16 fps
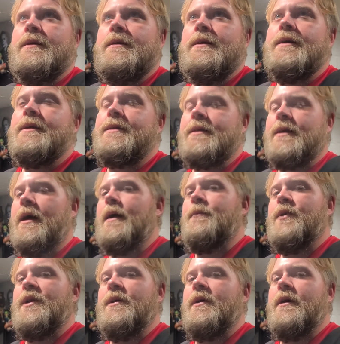as time
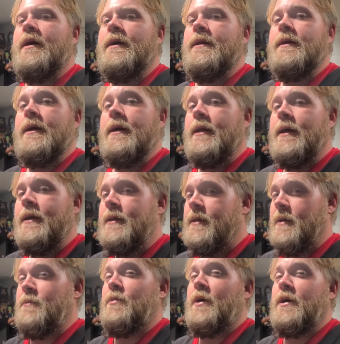went on, and I
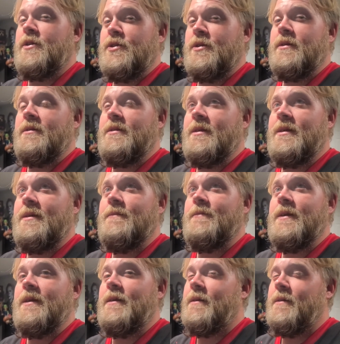did watch it on
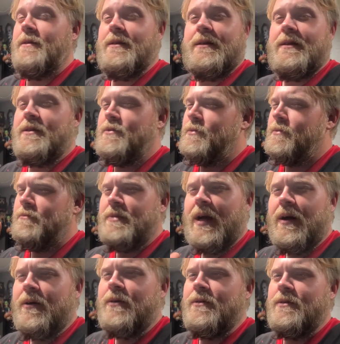TV, I'm
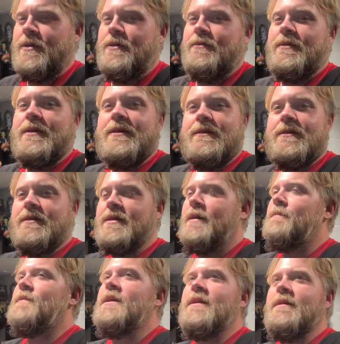telling you,
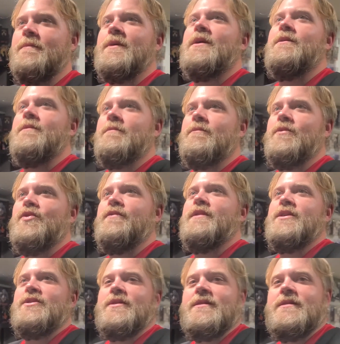something about
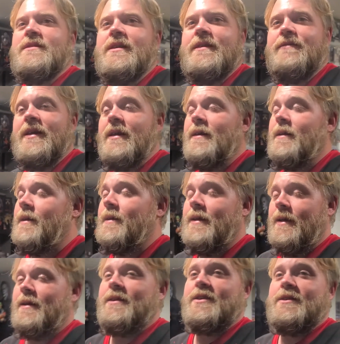movies on TV, and I
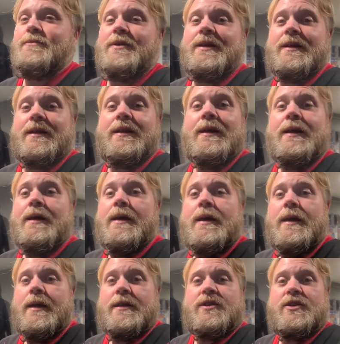can't explain it.
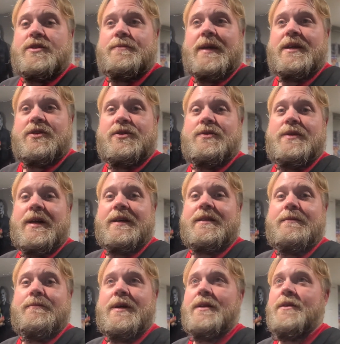It just makes you like
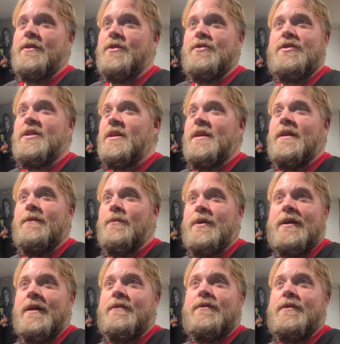them better, and you see
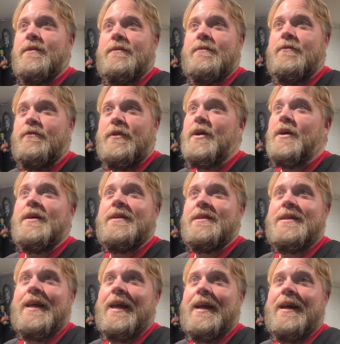whatever flaws
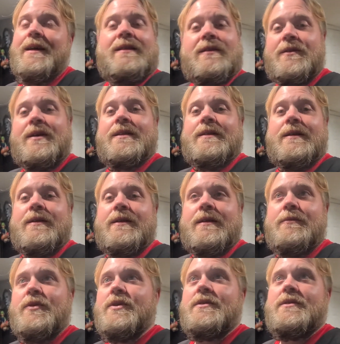they had, they're not there
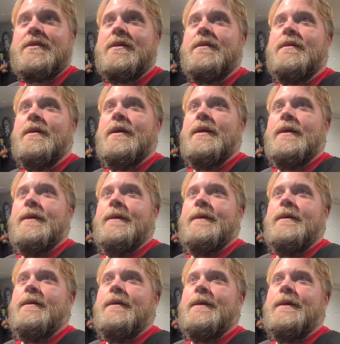anymore. So,
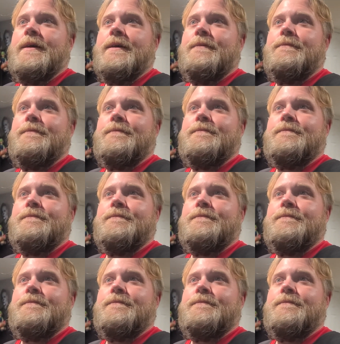um,